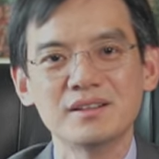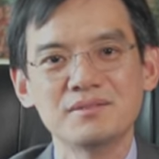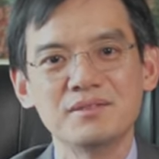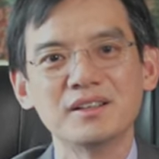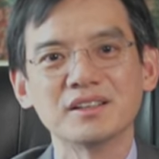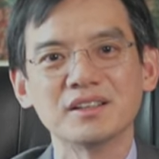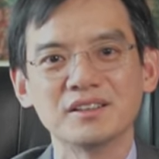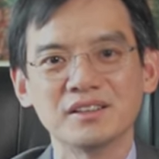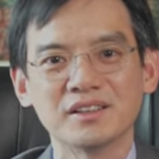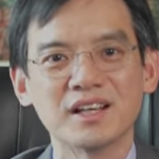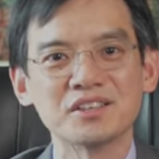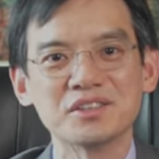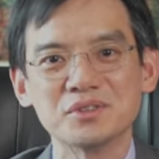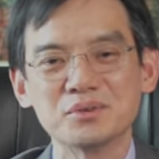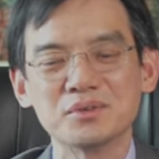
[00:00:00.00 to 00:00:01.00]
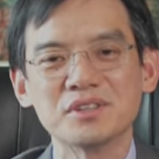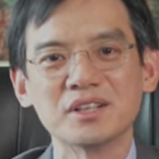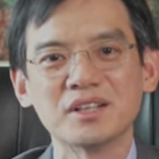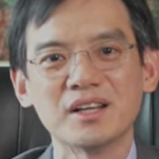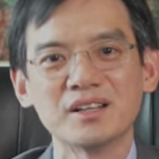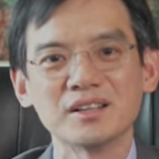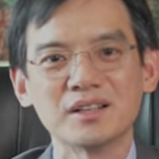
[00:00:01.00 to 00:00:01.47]
Founded in
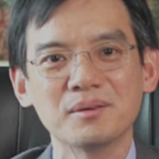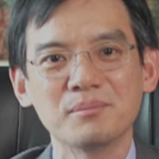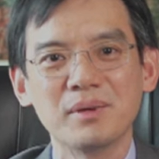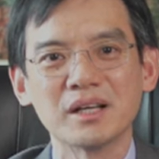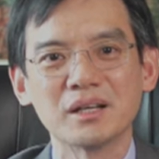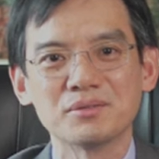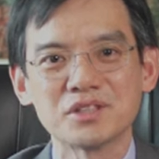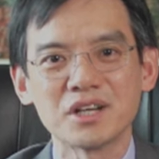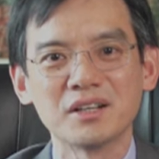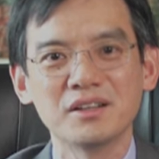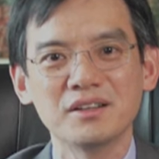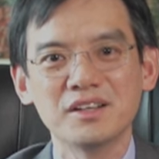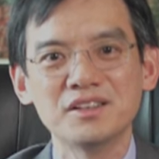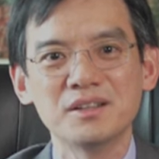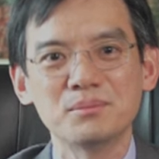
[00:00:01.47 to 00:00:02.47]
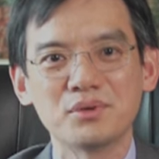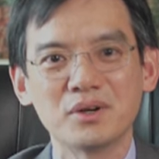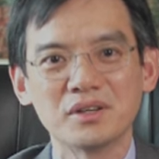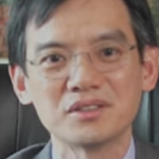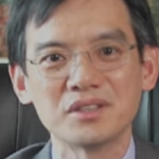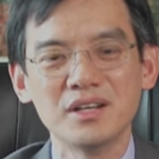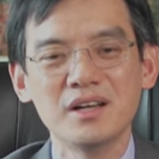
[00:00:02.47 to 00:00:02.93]
1929, Bank of China London
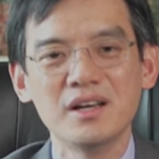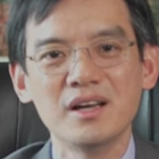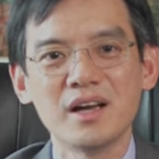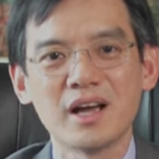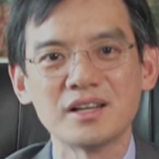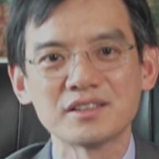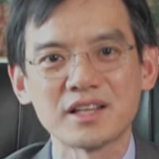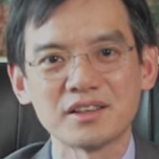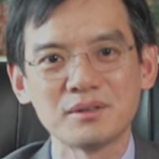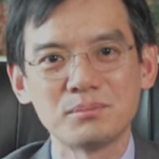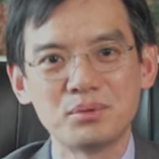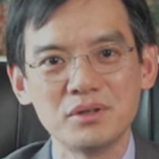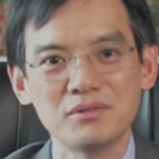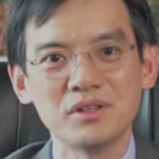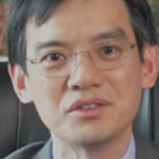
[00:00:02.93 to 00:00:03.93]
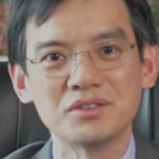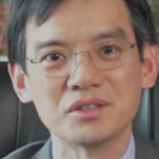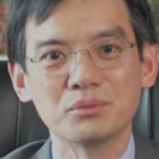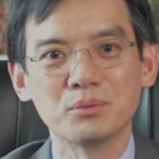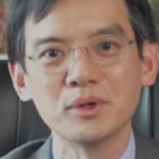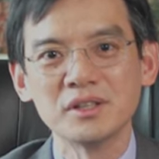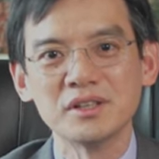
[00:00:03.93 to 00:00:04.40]
branch has had the privilege
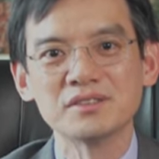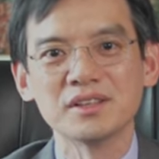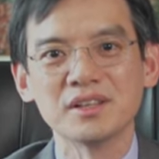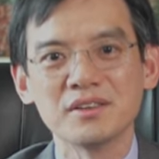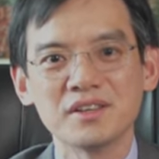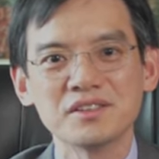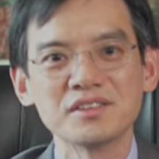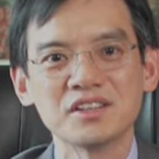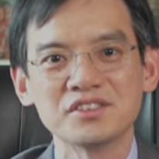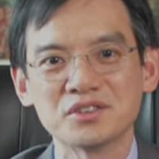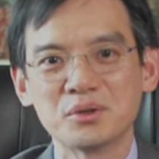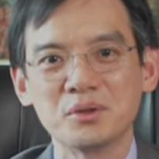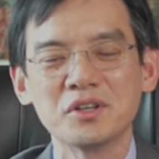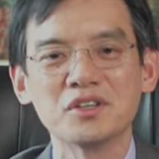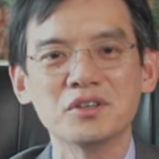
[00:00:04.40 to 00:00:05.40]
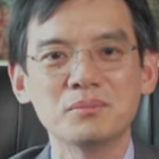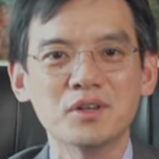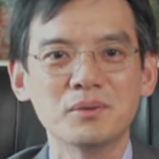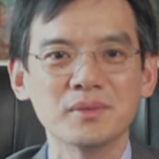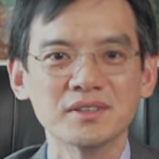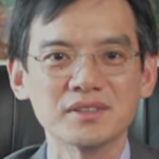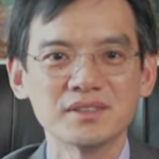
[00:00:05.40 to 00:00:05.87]
of witnessing these historical
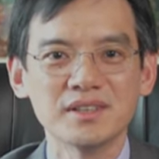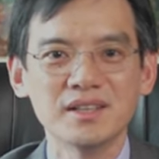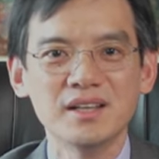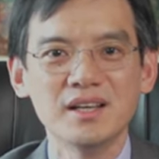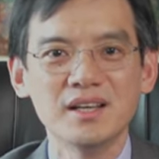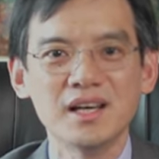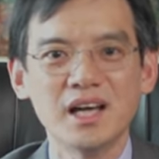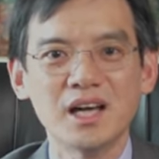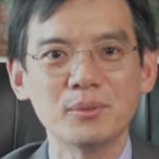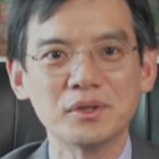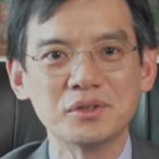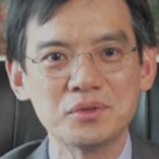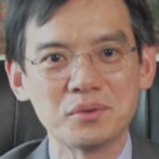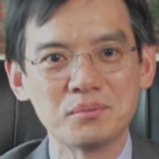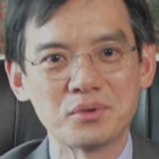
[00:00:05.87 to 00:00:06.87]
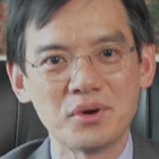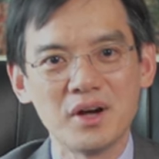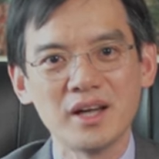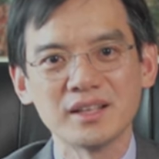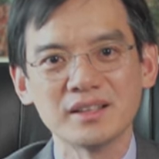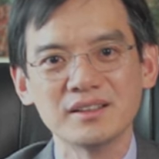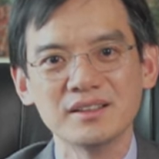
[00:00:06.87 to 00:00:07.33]
moments, and we took
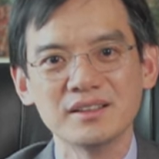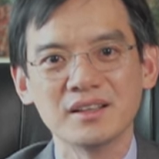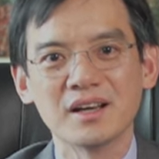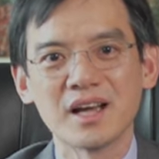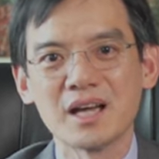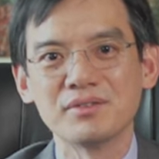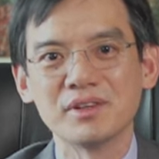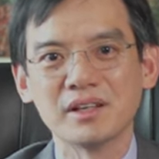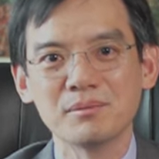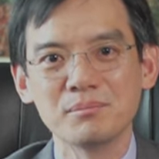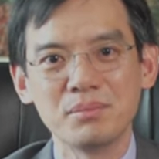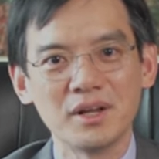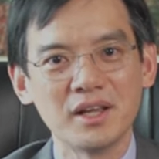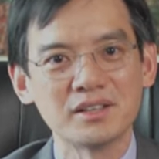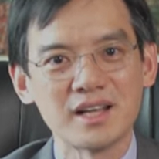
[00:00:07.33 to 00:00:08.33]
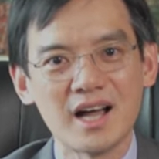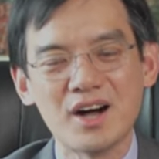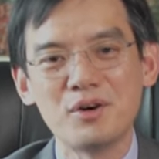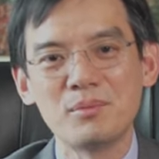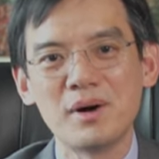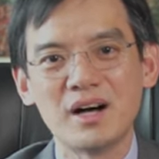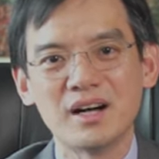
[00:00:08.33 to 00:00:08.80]
pride in having played
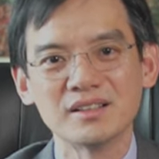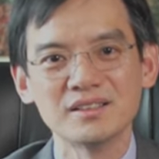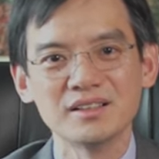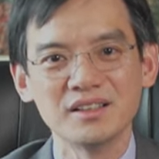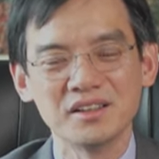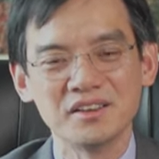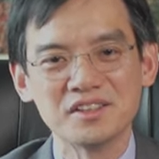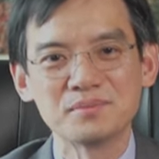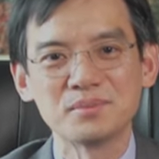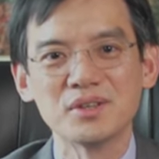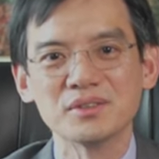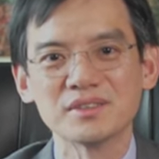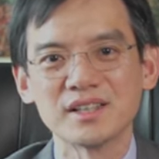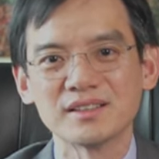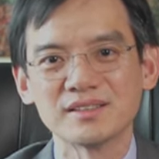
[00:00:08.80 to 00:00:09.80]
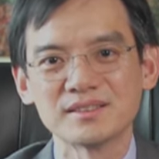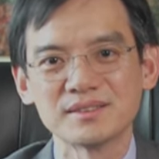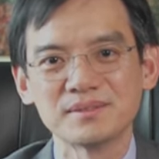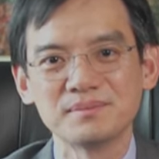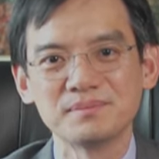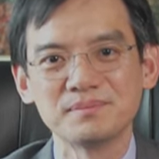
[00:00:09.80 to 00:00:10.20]
our part in this process.